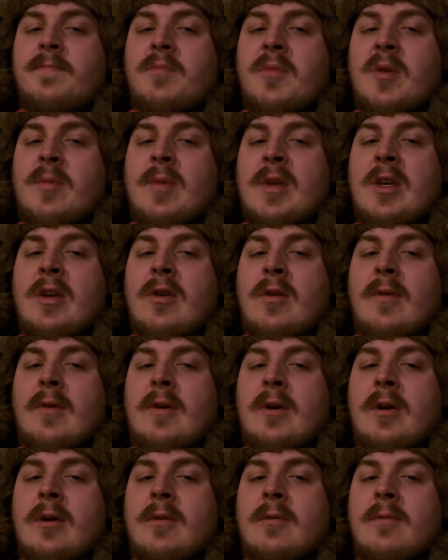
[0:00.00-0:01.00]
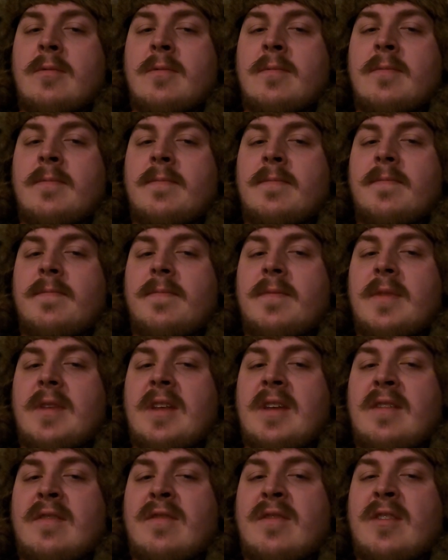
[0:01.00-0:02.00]
Might be coho
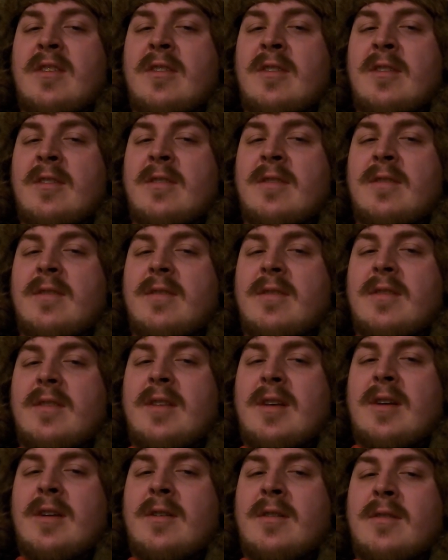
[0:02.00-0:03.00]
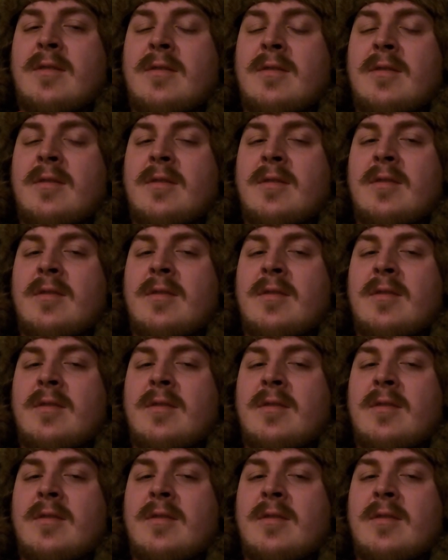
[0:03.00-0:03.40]
if they're there